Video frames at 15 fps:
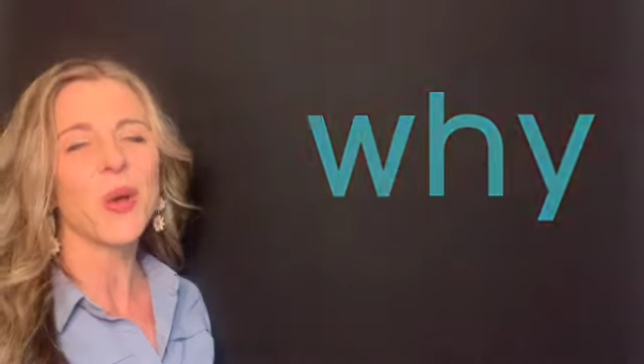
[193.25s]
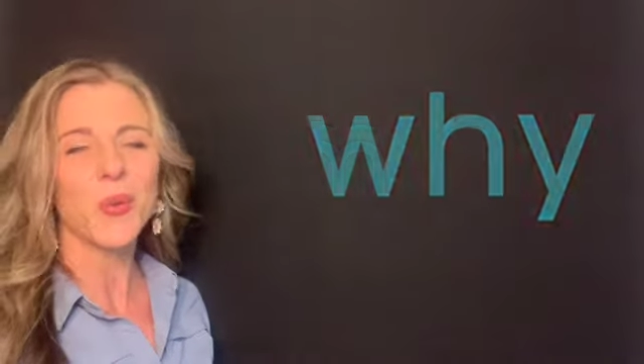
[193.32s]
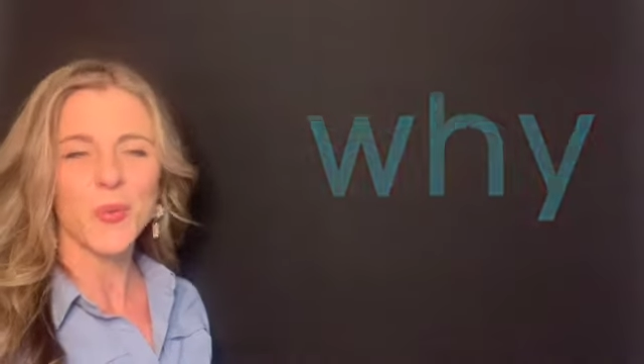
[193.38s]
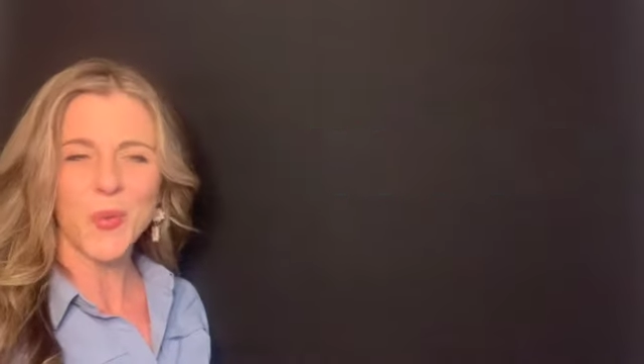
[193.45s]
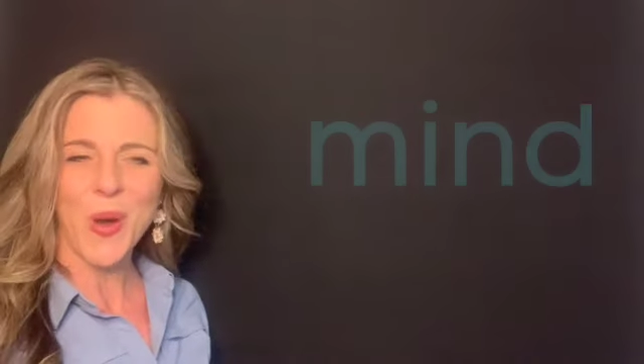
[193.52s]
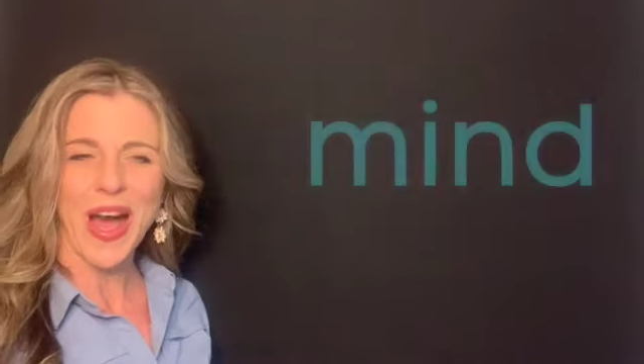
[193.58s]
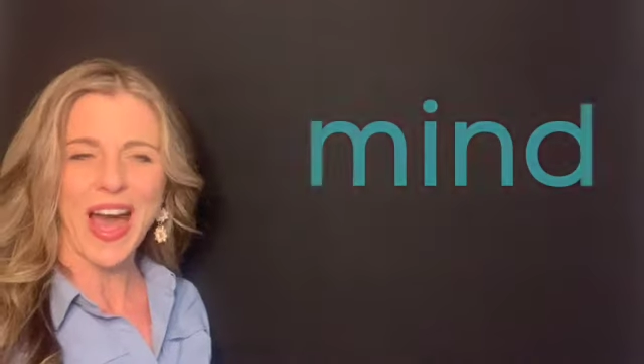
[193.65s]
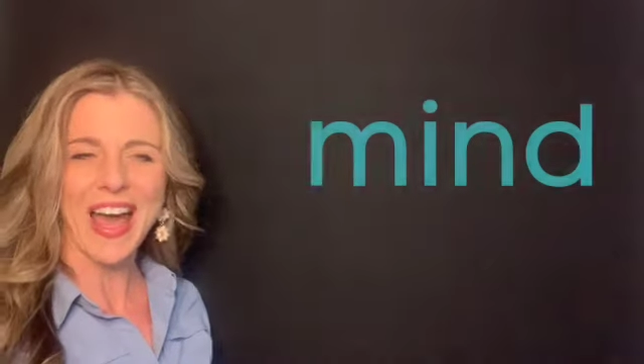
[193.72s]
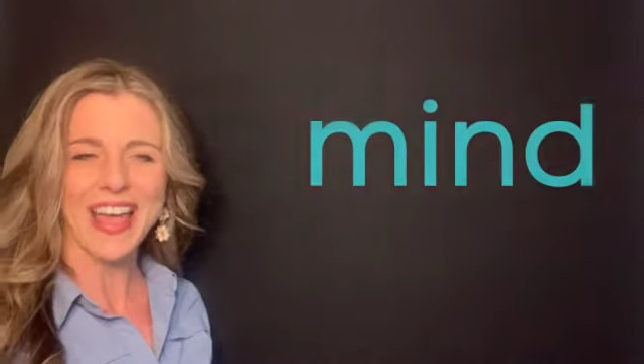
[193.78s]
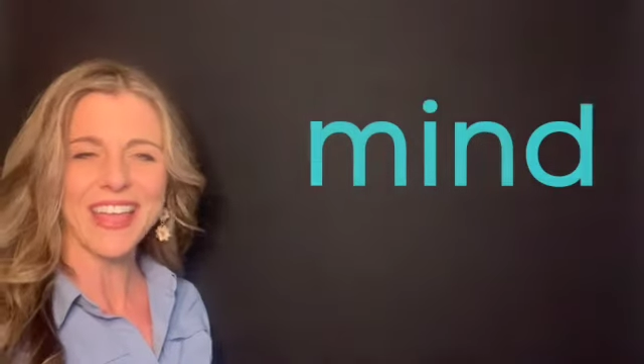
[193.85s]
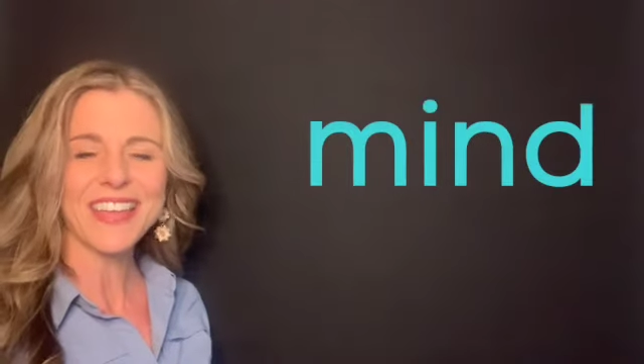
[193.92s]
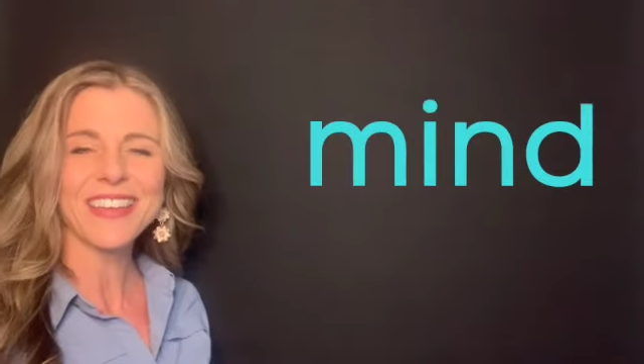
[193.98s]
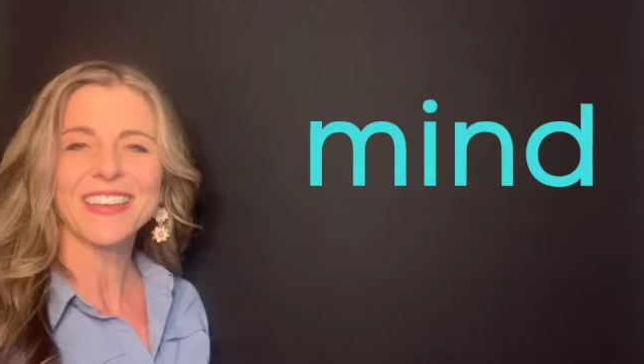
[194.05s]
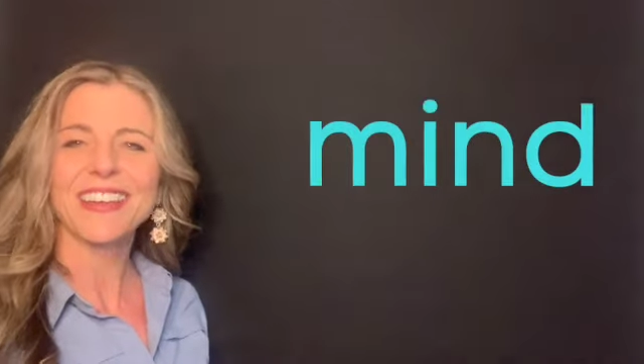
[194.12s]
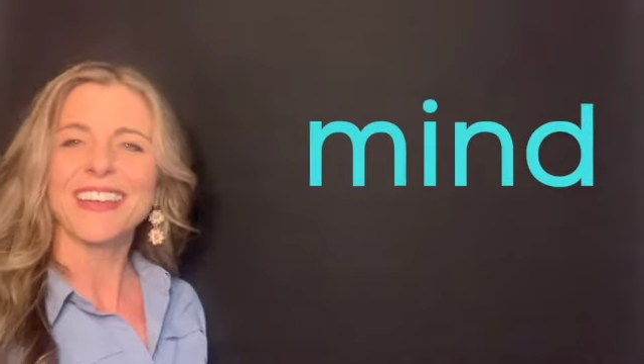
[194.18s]

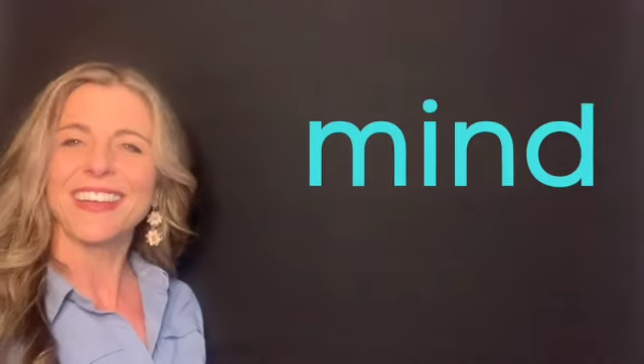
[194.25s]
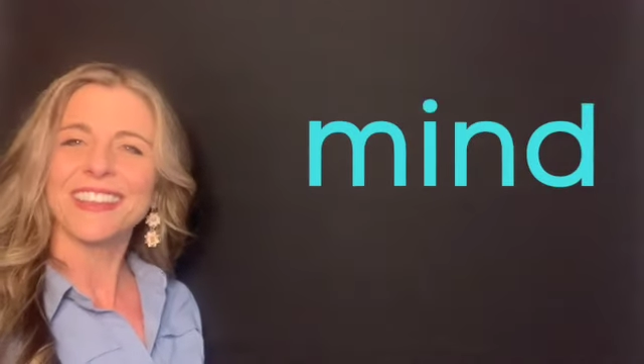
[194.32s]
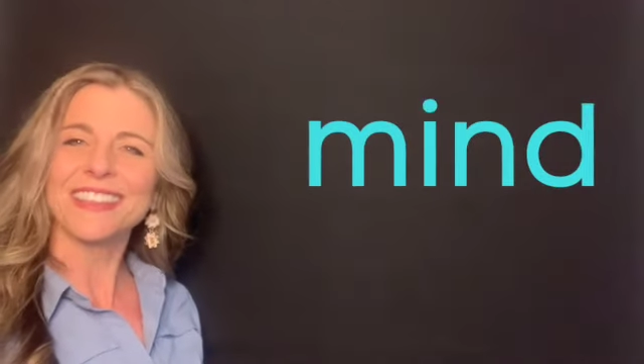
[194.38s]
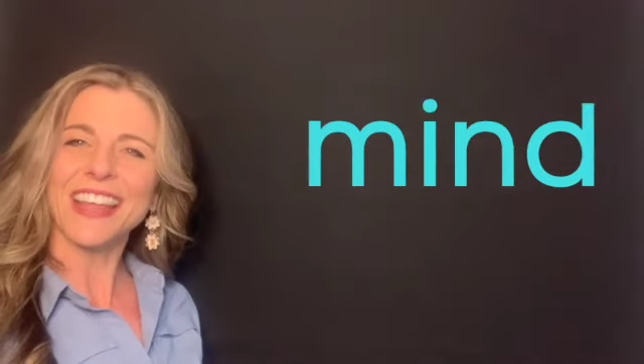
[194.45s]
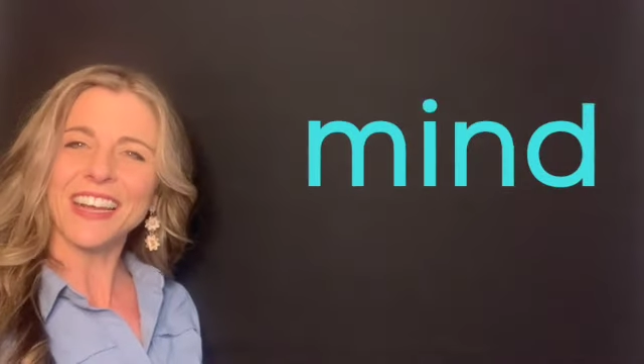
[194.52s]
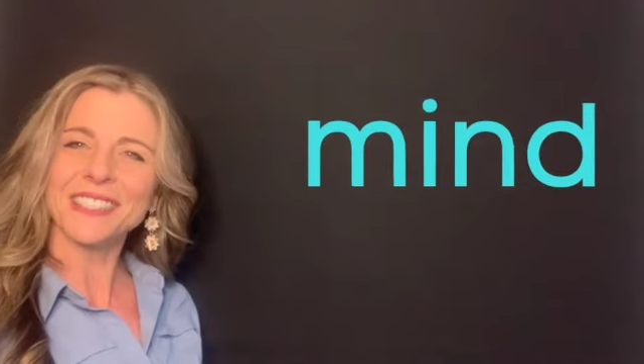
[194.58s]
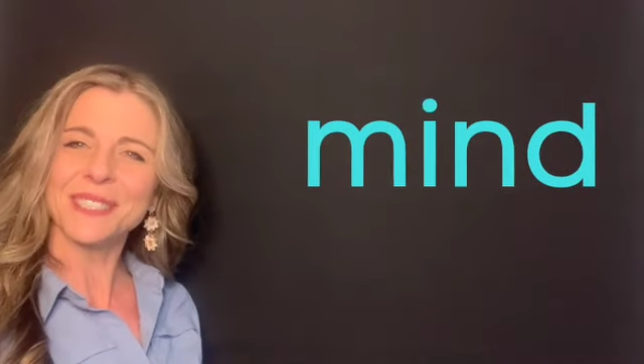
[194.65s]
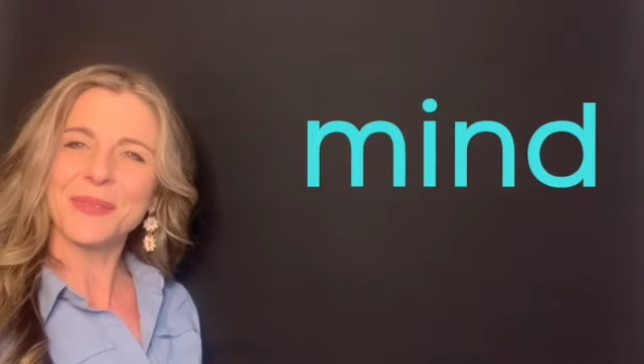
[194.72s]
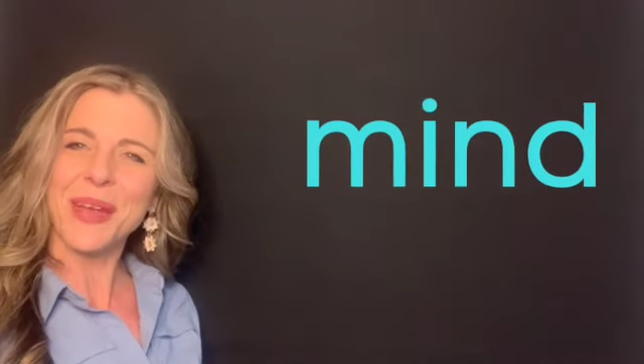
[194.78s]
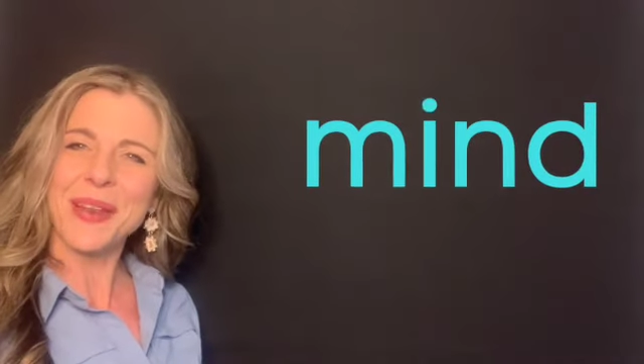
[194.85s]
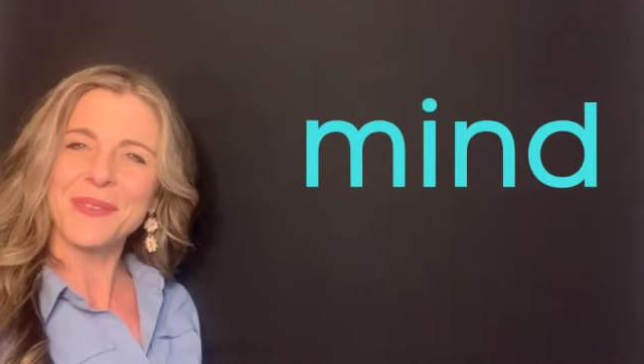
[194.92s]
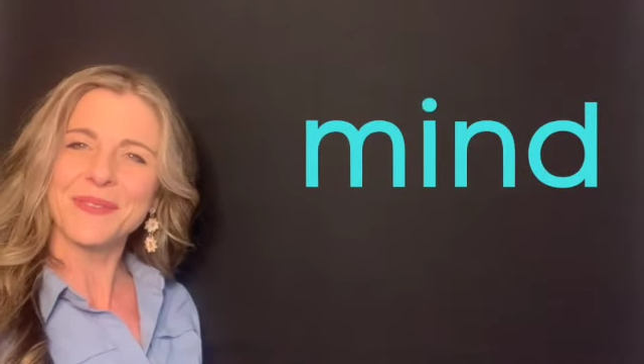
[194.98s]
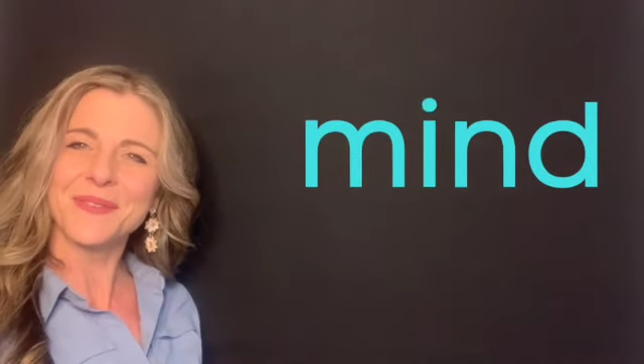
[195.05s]
Why? Next one.